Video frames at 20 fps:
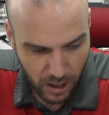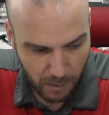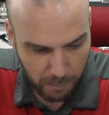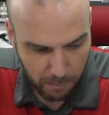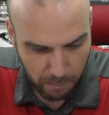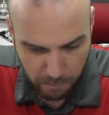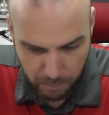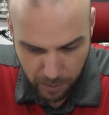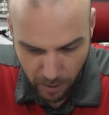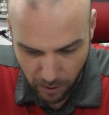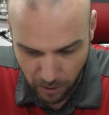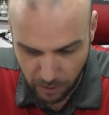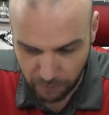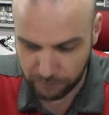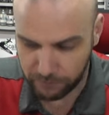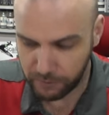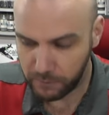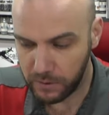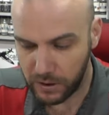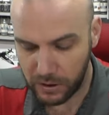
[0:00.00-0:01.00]

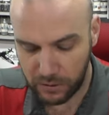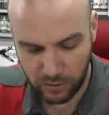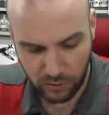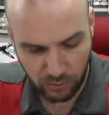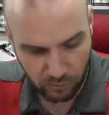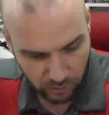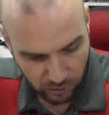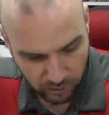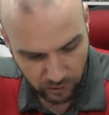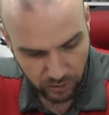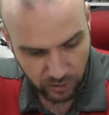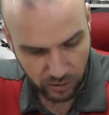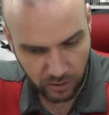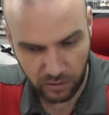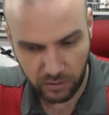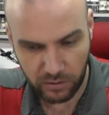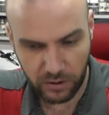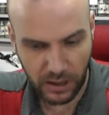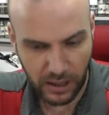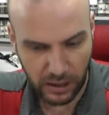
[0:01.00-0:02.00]
Apart from the
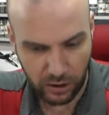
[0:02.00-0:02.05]
instructions,